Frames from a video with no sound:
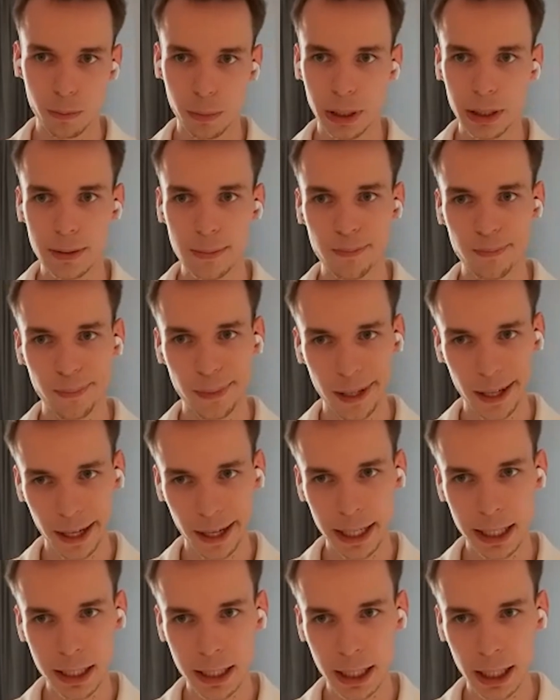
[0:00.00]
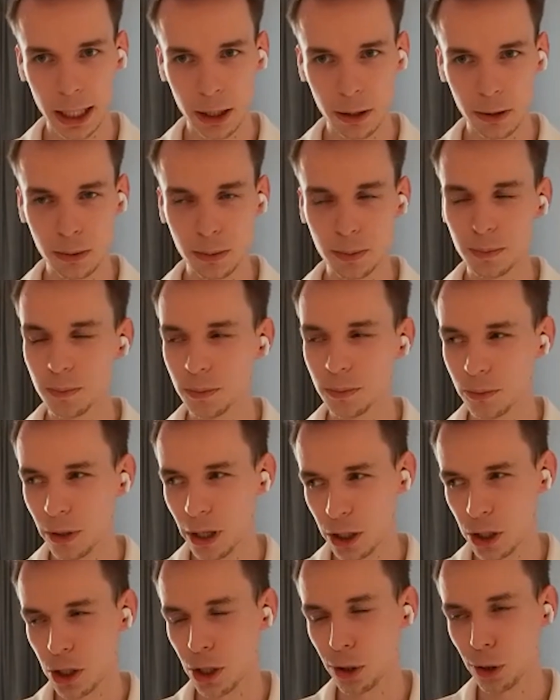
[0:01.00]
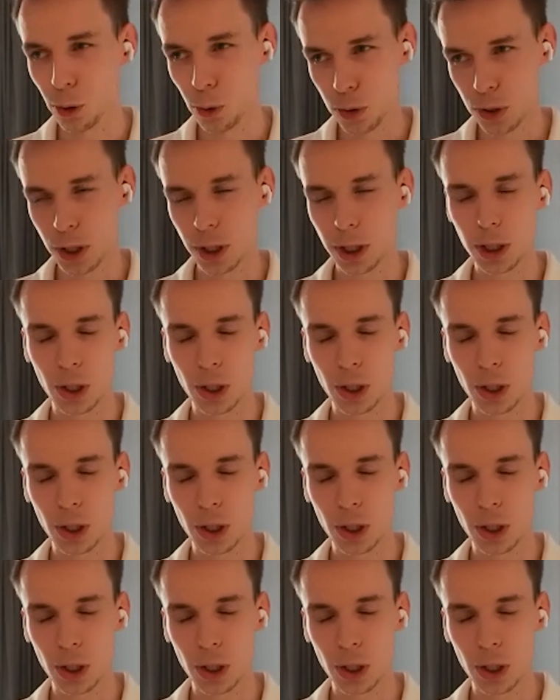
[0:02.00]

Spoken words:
But right now, you're actually losing